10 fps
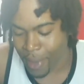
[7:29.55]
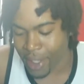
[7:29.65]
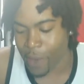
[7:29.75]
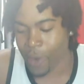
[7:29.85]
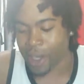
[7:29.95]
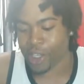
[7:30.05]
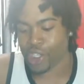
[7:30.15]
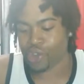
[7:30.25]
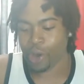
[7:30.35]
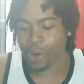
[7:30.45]
they want to
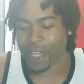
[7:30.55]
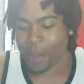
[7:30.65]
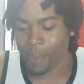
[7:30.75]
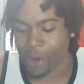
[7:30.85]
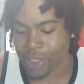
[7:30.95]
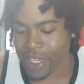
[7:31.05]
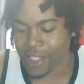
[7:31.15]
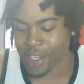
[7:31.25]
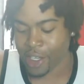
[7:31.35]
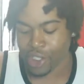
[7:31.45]
control their emotions
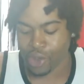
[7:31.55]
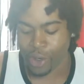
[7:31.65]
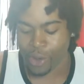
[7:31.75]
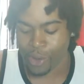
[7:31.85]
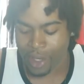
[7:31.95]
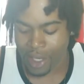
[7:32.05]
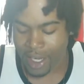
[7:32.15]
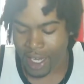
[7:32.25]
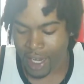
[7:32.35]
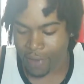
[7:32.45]
and control
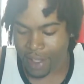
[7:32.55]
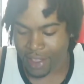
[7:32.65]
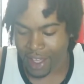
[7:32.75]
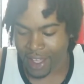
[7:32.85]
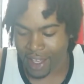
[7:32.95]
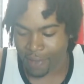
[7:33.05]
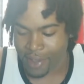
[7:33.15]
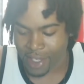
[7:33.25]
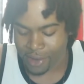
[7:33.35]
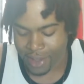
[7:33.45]
everything, every
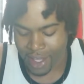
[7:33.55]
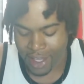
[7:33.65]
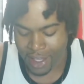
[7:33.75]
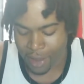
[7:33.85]
single thing.